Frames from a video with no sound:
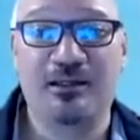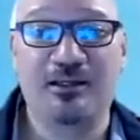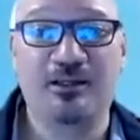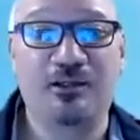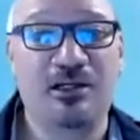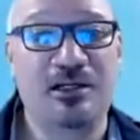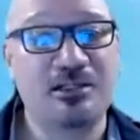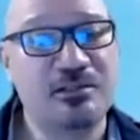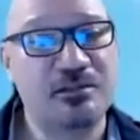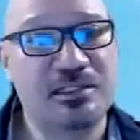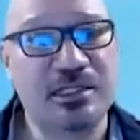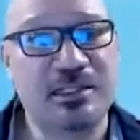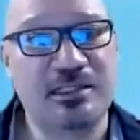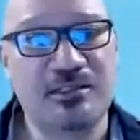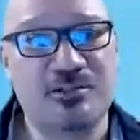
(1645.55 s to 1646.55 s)
you had to
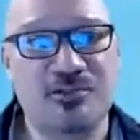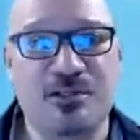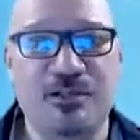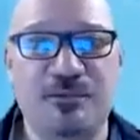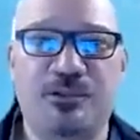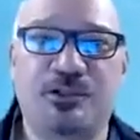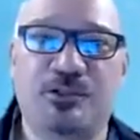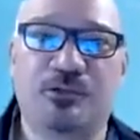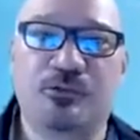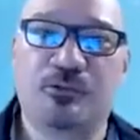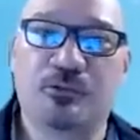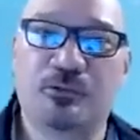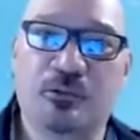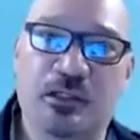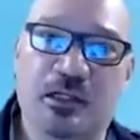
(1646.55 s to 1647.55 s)
take the trip
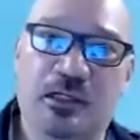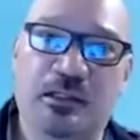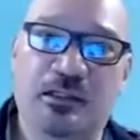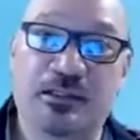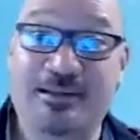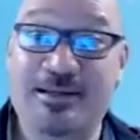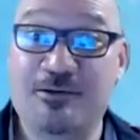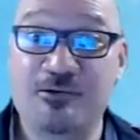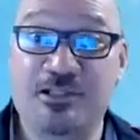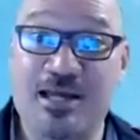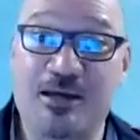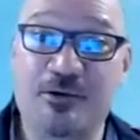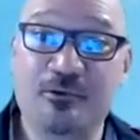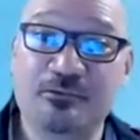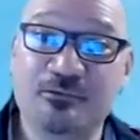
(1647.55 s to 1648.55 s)
to
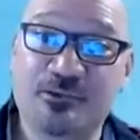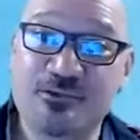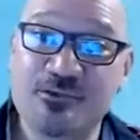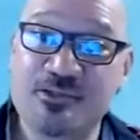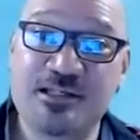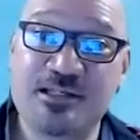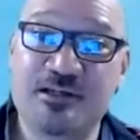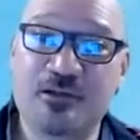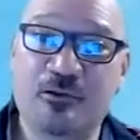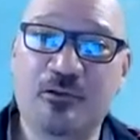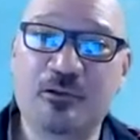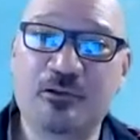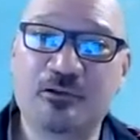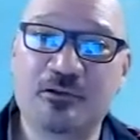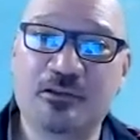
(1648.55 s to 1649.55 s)
downtown to City
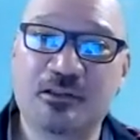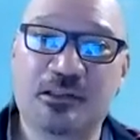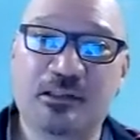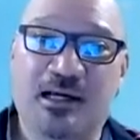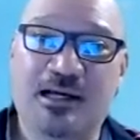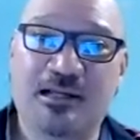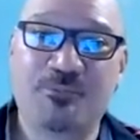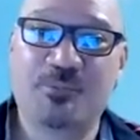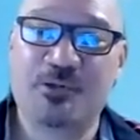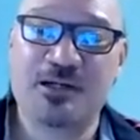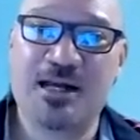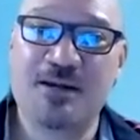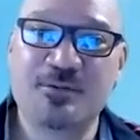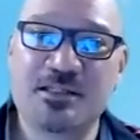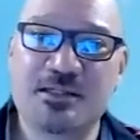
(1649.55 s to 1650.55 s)
Hall, and
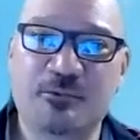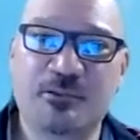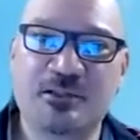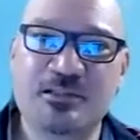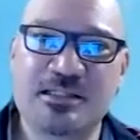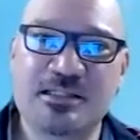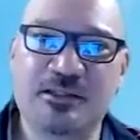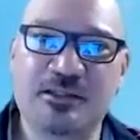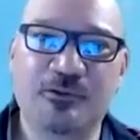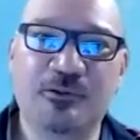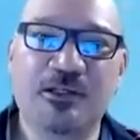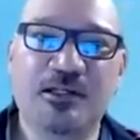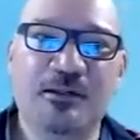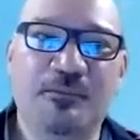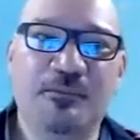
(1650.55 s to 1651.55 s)
perhaps he will see you.